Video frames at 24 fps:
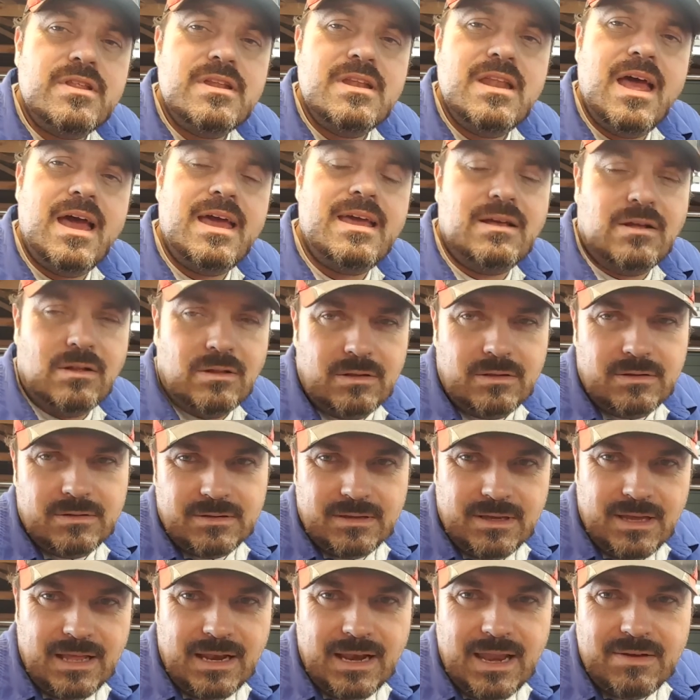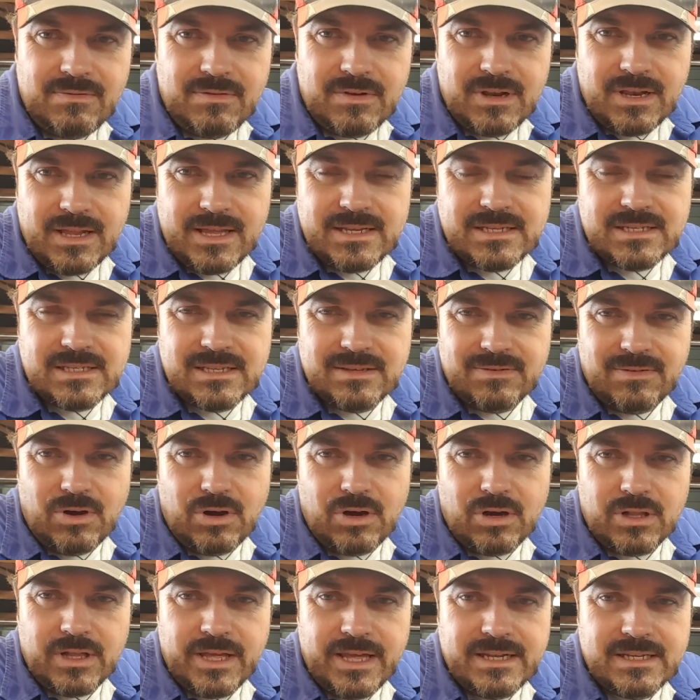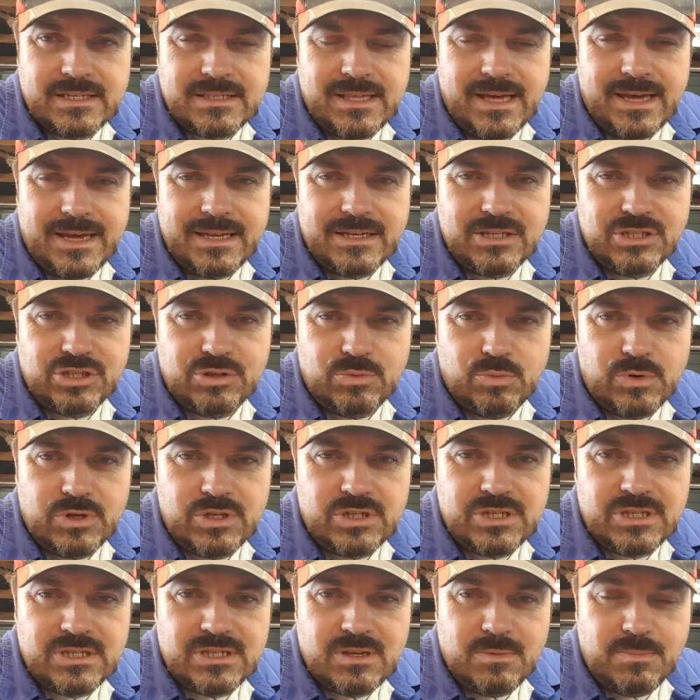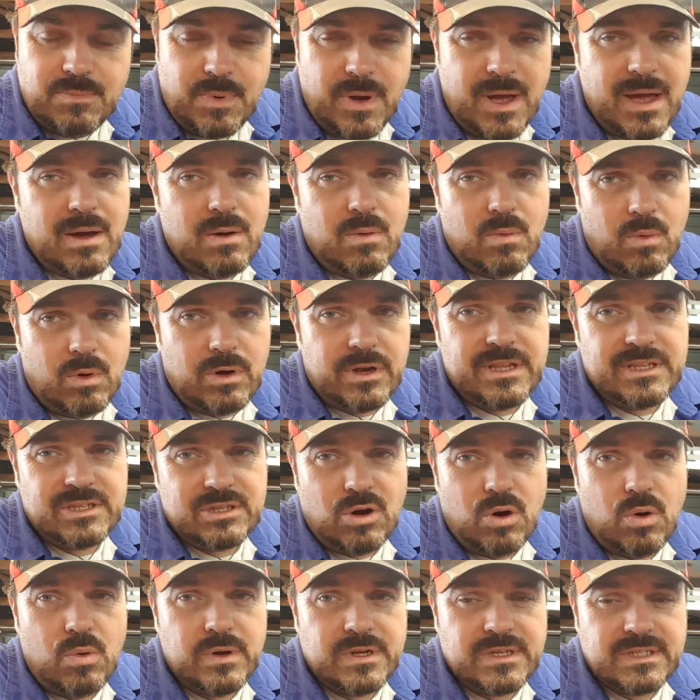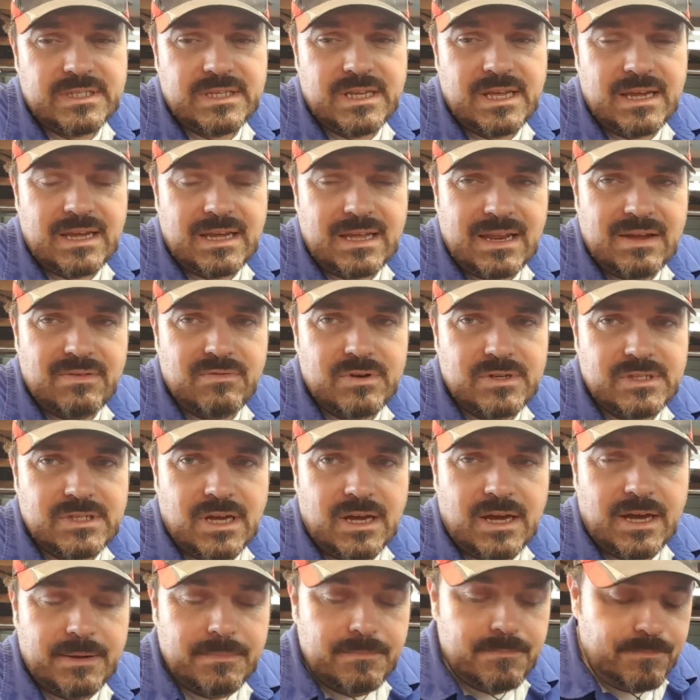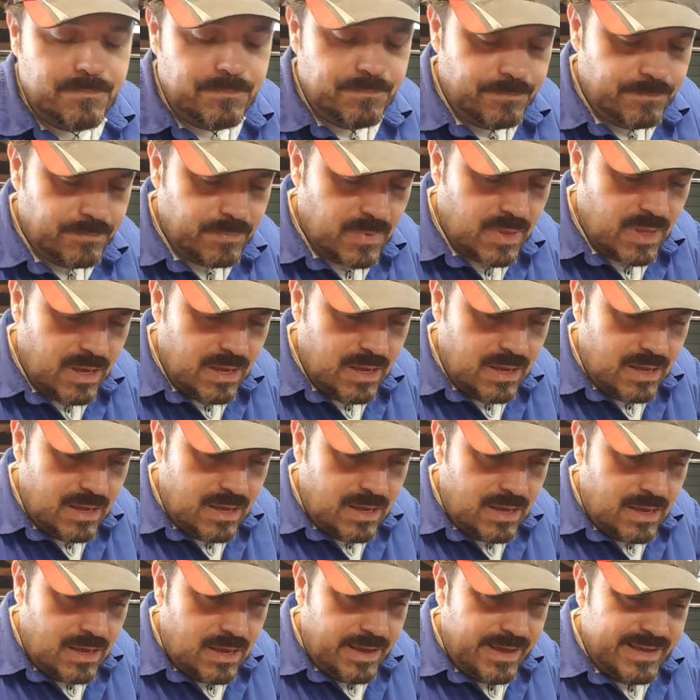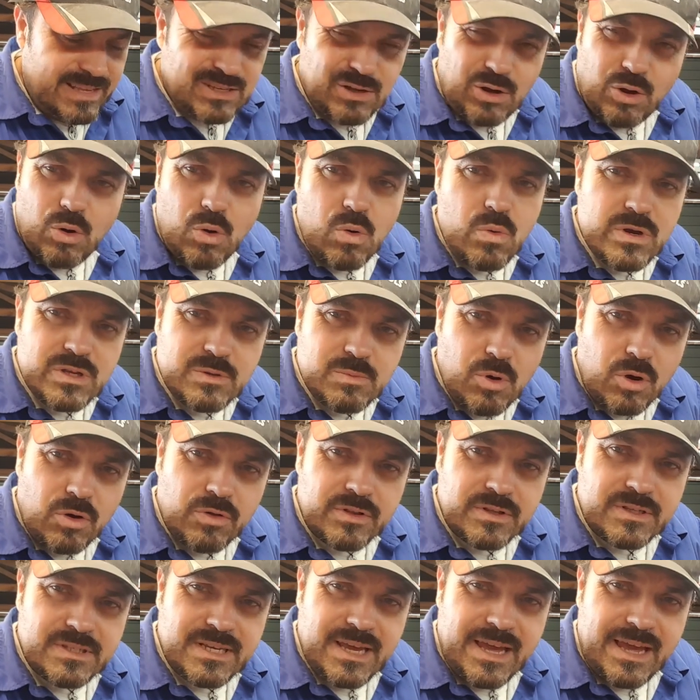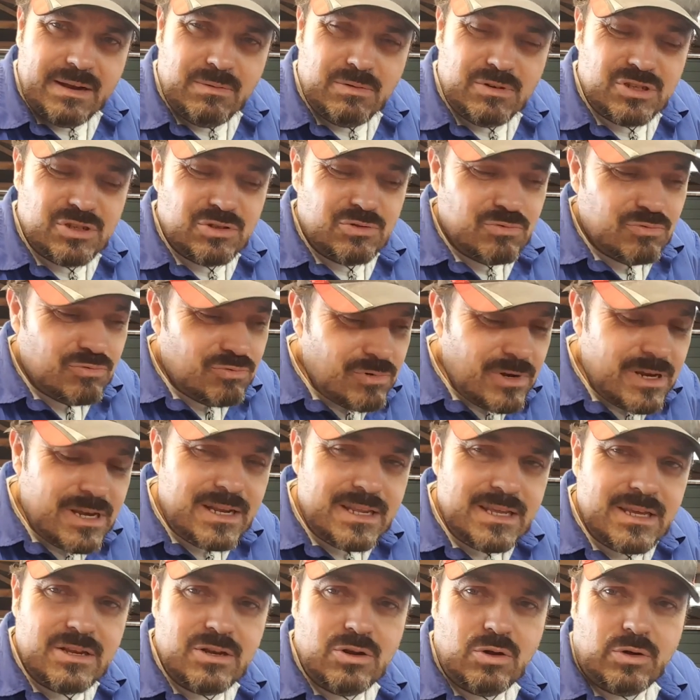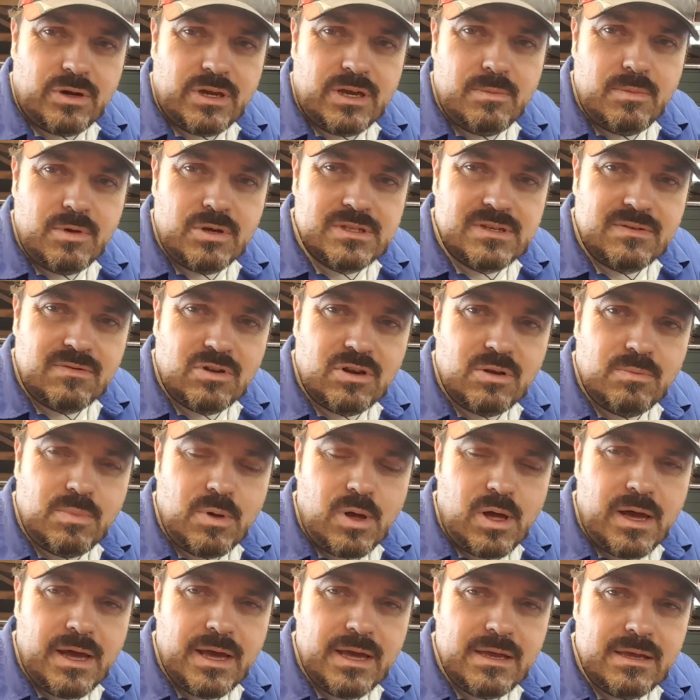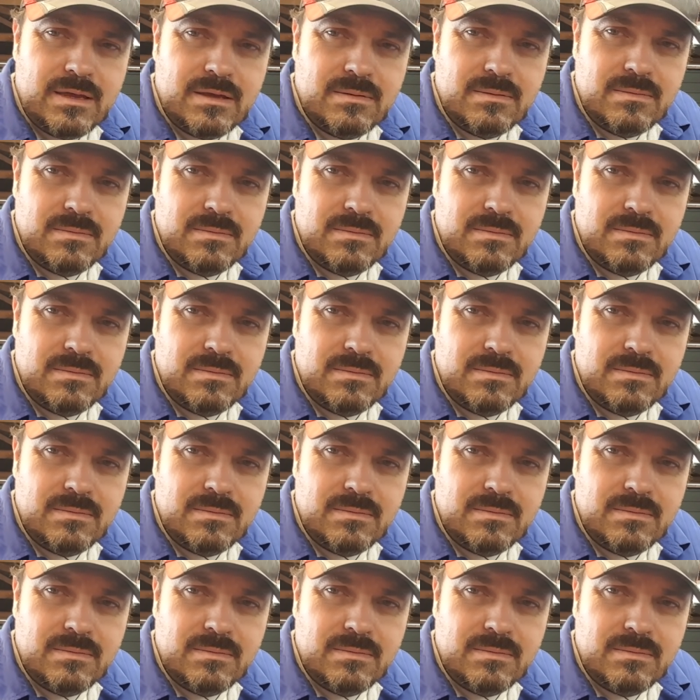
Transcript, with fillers: nail, 11 litres of oil into that engine, which is about what it's always taken every time. It's always more than 10, which is really annoying because I've got to buy